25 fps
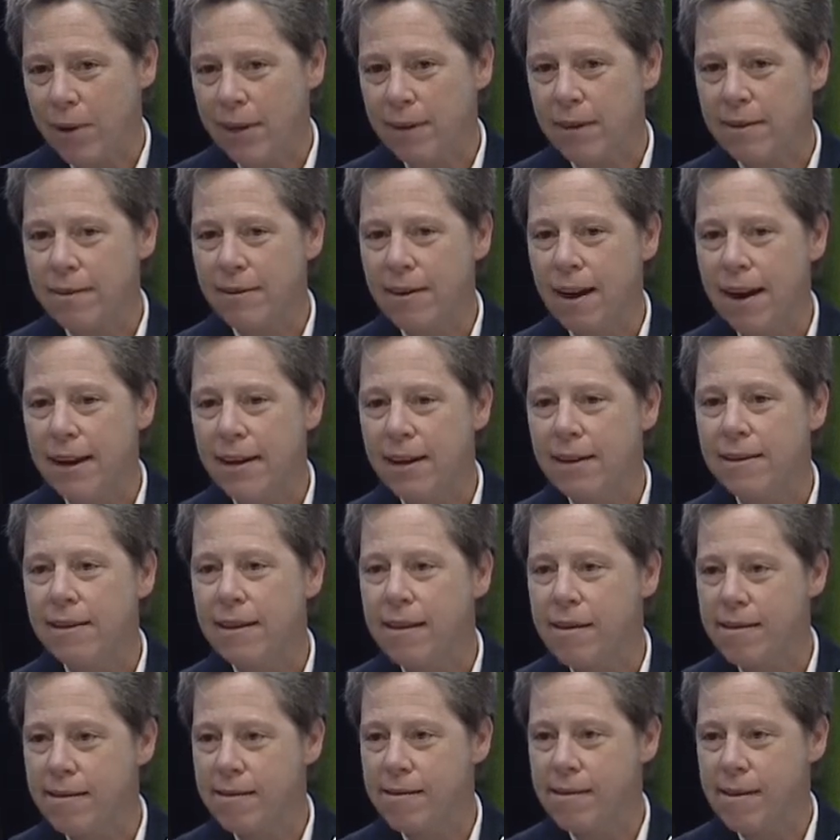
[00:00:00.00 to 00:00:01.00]
we decided
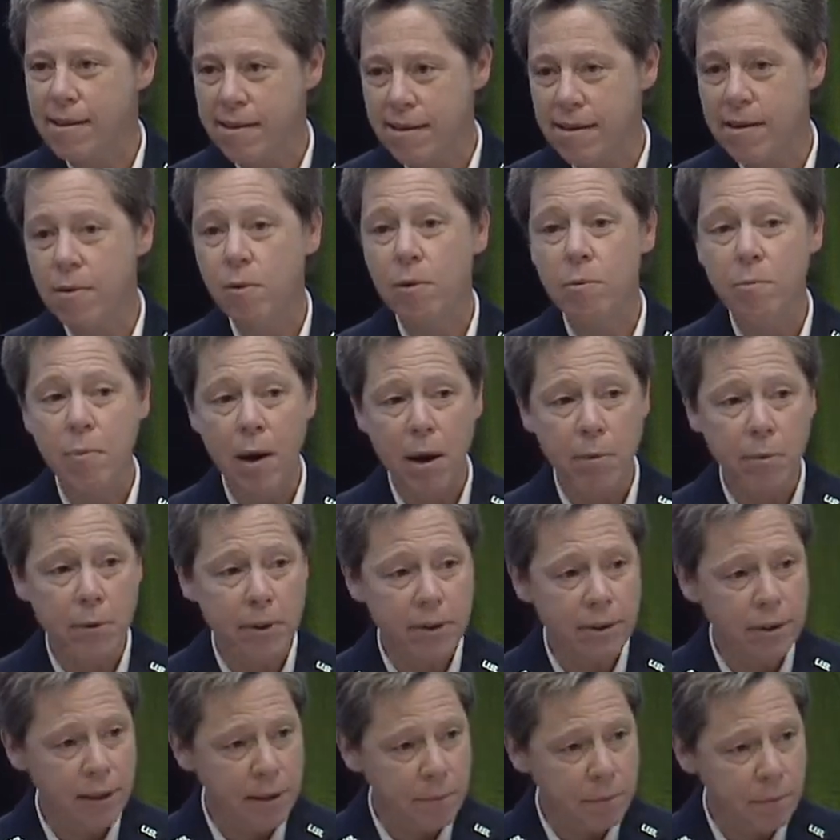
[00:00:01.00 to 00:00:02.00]
that she would
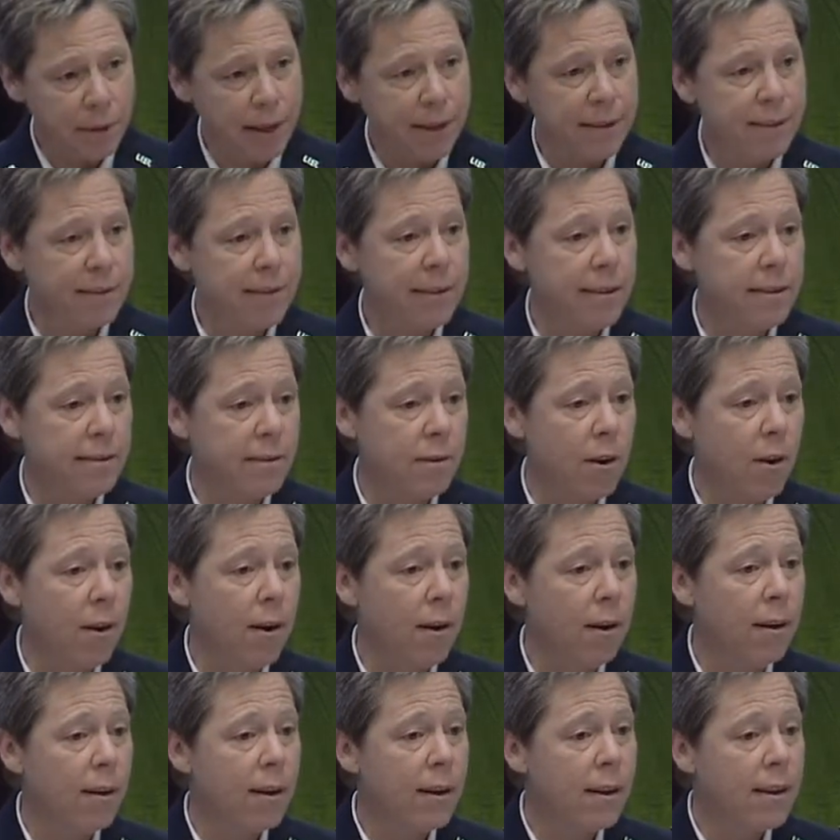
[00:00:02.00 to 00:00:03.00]
publicly place the
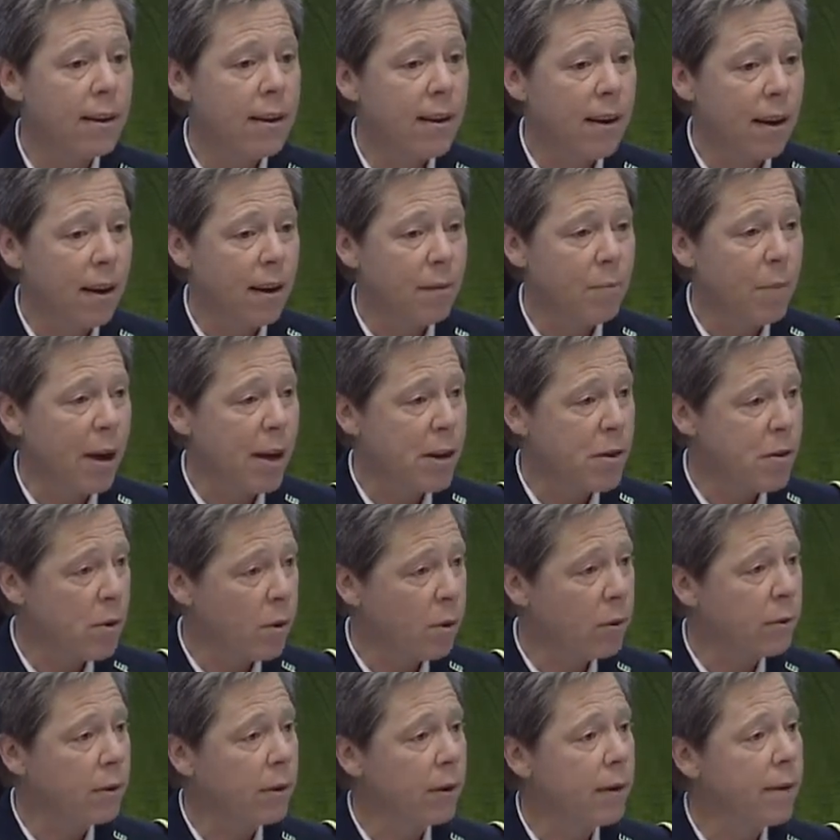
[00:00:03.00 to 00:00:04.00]
star on my
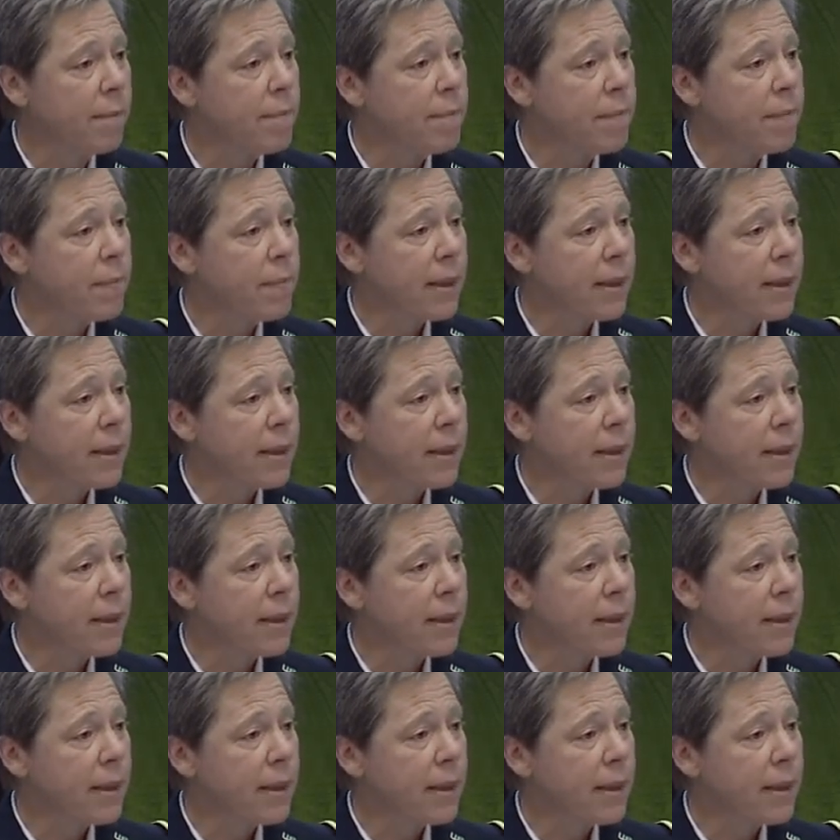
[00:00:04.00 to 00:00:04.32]
shoulder